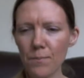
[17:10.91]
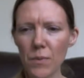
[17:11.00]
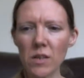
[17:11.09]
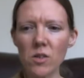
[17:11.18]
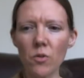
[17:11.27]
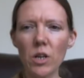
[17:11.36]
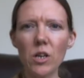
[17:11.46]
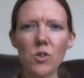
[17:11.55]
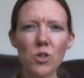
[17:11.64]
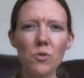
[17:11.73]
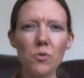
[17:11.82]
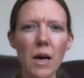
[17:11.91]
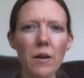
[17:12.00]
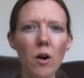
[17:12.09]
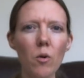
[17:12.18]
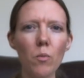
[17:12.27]
it's only a
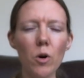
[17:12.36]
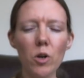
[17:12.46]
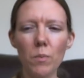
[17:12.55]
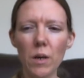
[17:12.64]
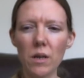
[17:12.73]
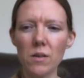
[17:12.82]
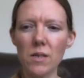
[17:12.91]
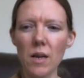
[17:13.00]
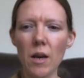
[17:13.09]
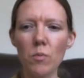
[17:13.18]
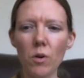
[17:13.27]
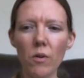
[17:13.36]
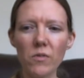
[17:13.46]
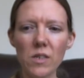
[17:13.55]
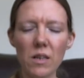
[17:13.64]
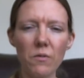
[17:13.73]
2-day homework because April
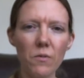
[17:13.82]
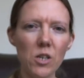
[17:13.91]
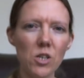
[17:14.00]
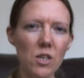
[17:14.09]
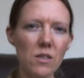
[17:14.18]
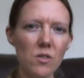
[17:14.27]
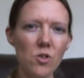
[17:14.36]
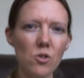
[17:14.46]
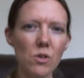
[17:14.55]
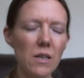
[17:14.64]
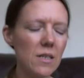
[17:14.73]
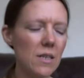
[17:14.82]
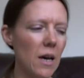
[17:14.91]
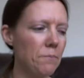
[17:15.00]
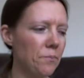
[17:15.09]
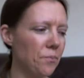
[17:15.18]
obviously finishes in 2 days'
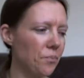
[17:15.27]
time.